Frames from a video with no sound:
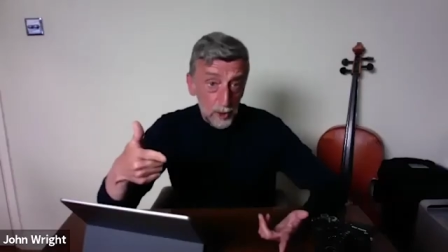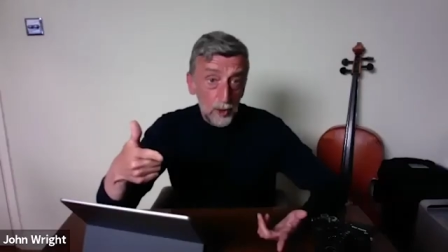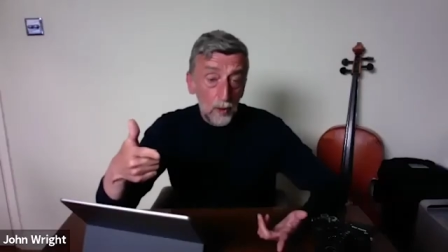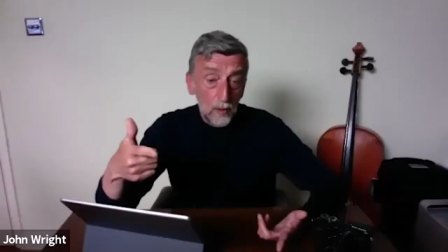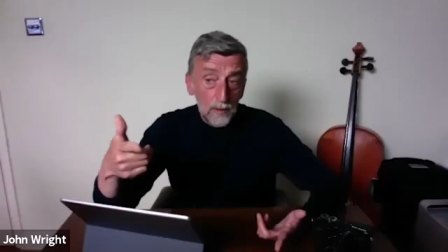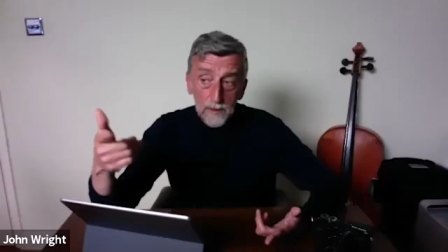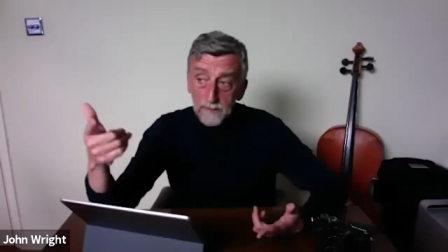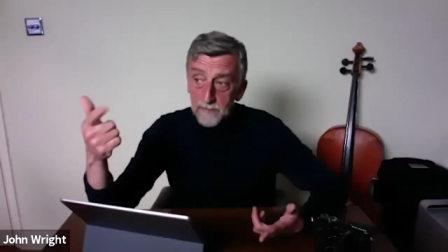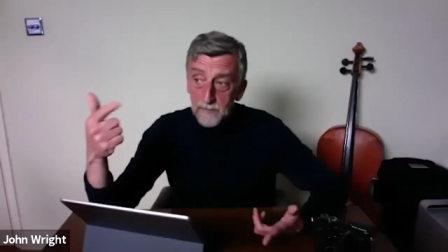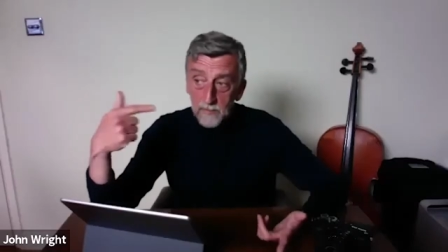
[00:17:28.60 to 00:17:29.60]
know,
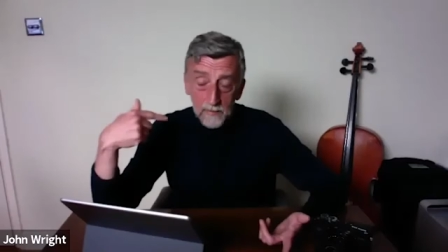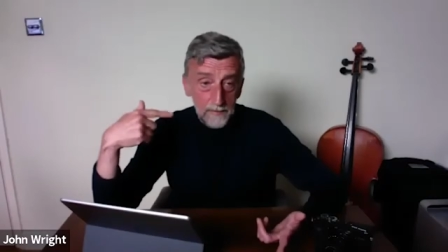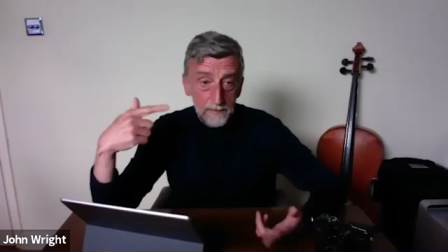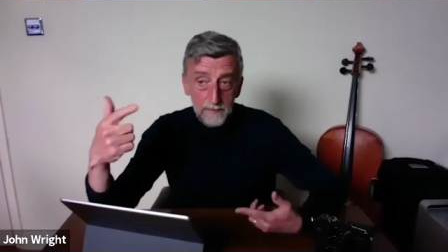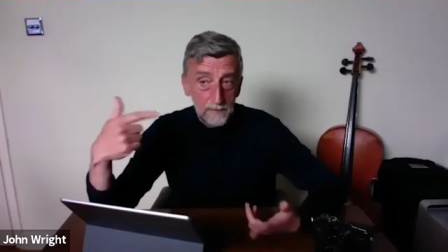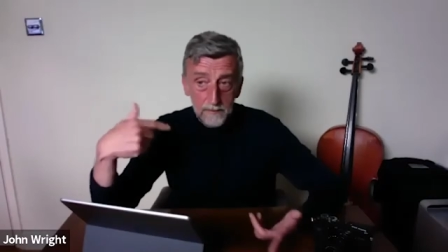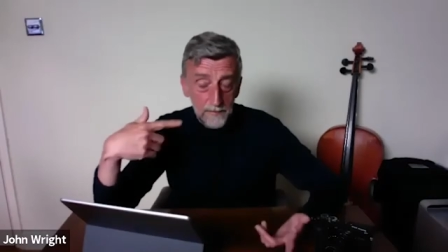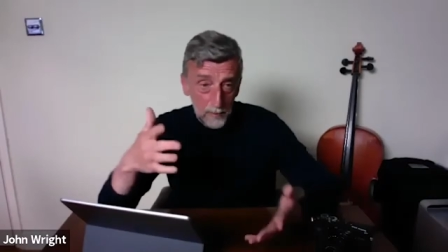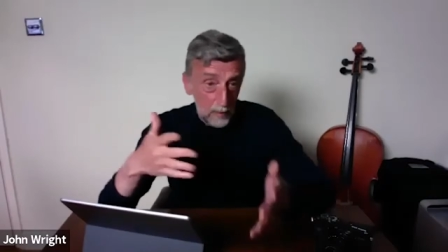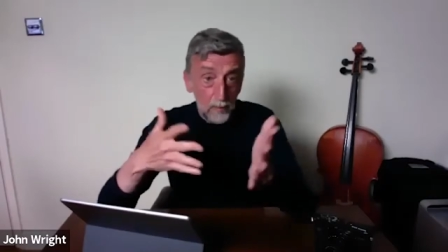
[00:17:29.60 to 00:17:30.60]

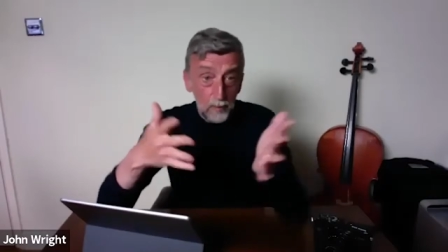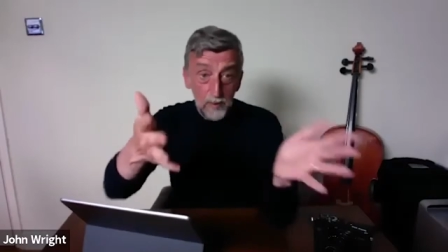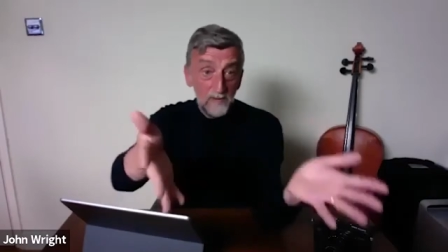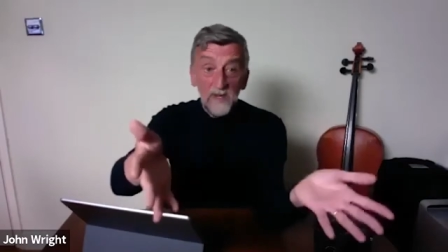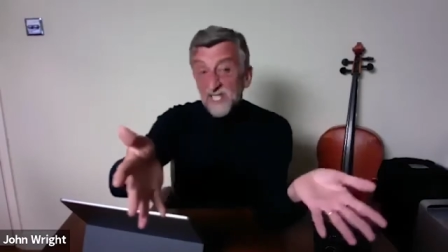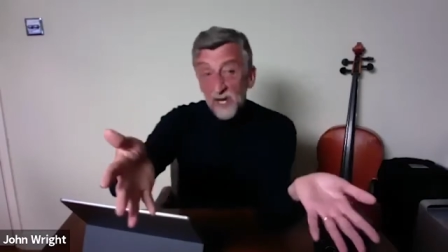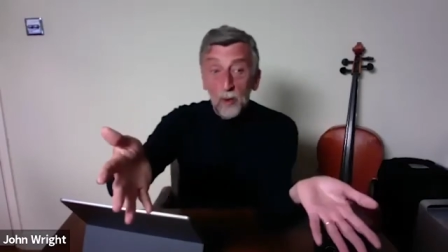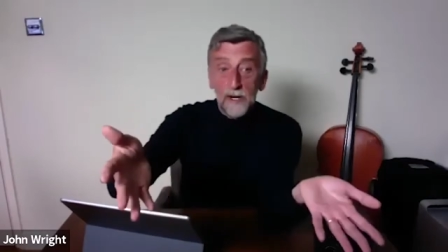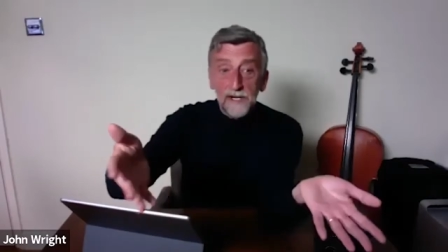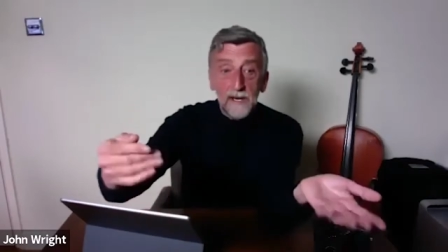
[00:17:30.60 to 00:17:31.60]
well, we, we still
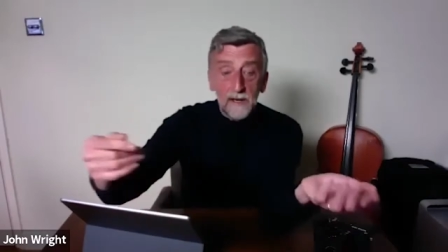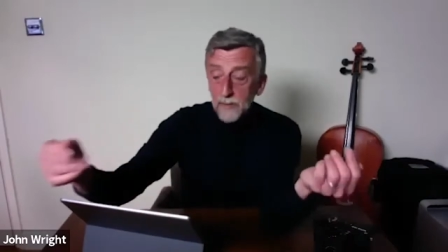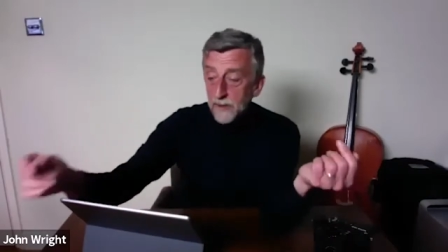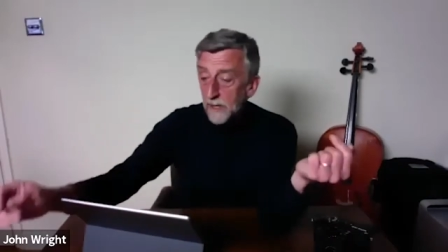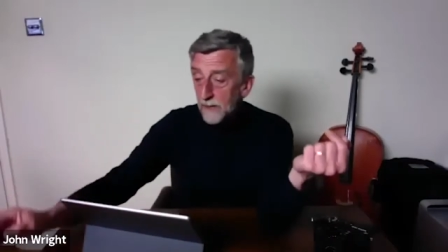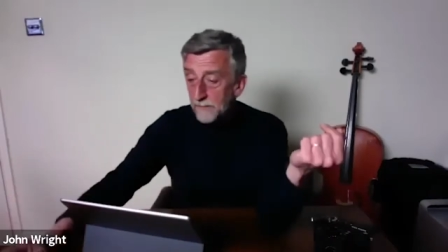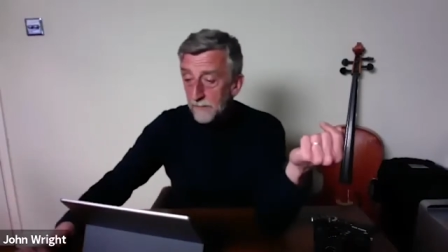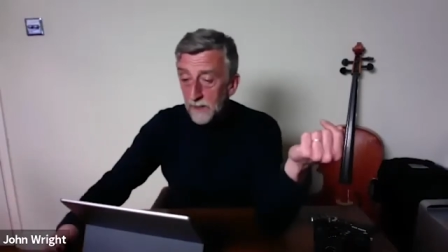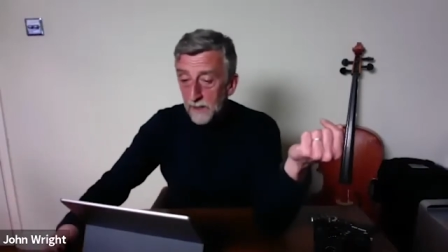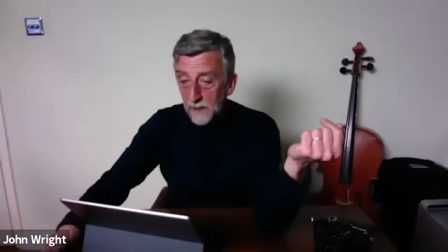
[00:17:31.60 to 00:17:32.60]
work together, but um,